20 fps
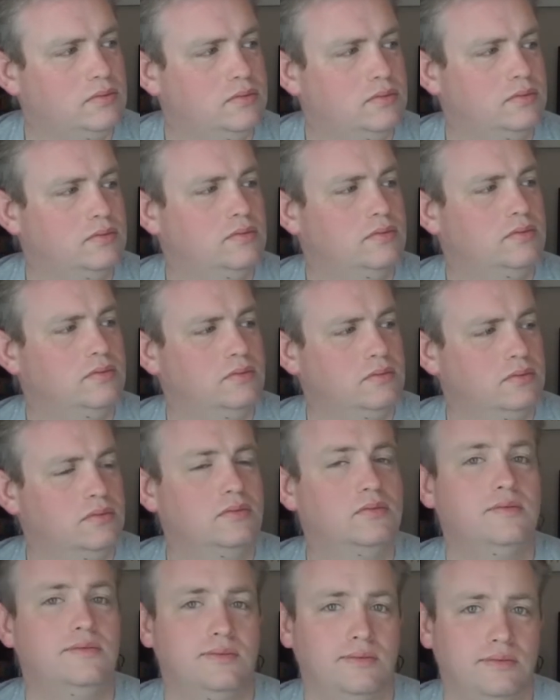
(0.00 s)

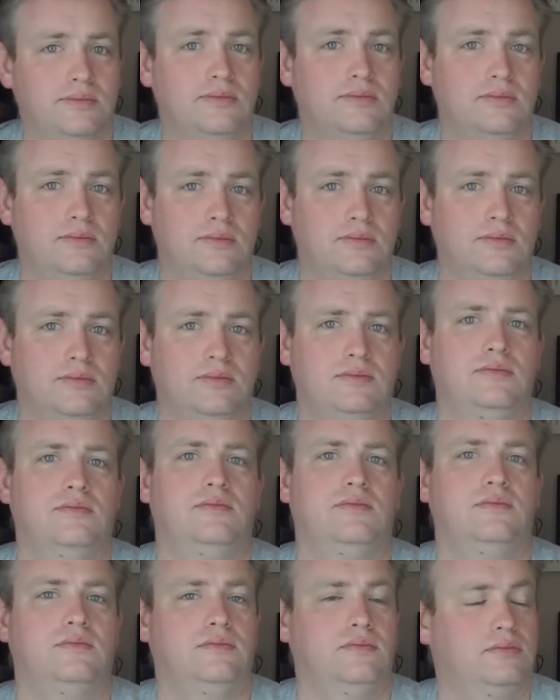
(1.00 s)

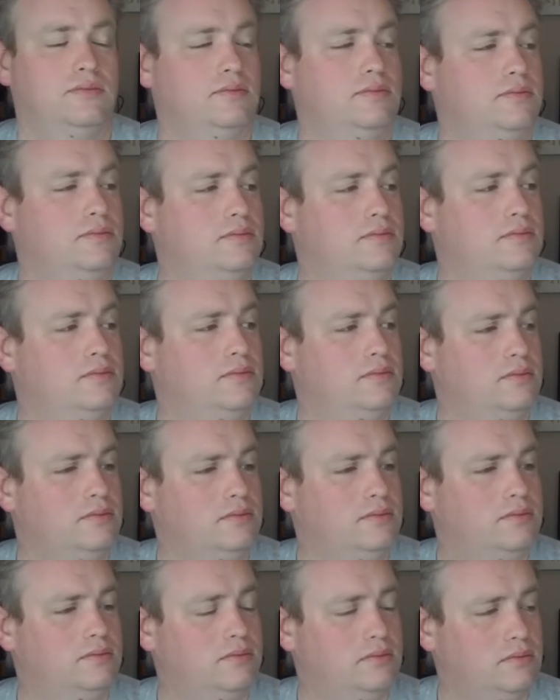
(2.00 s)

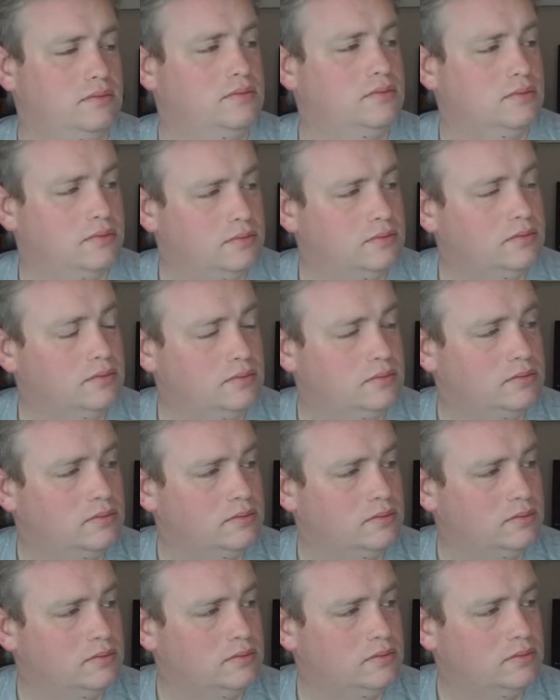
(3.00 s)

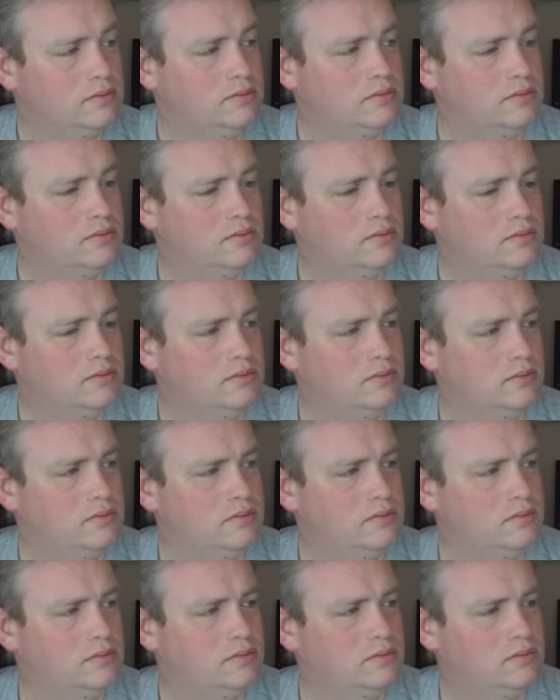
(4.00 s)

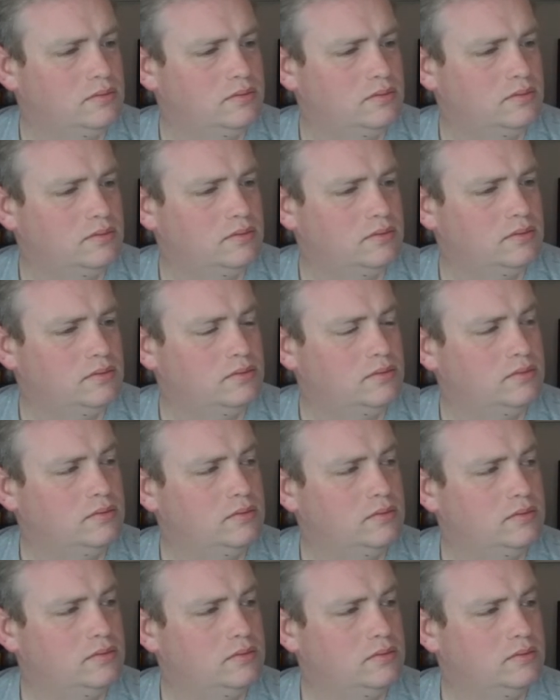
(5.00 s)

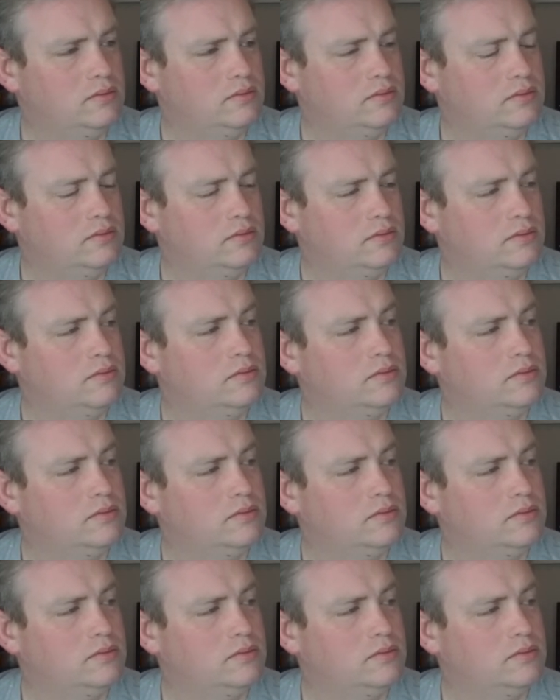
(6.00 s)
[no speech]